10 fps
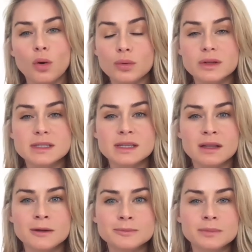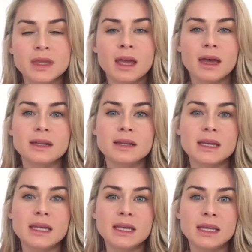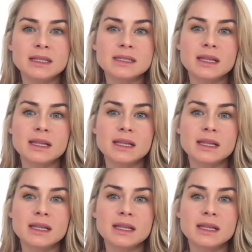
or the seller, and his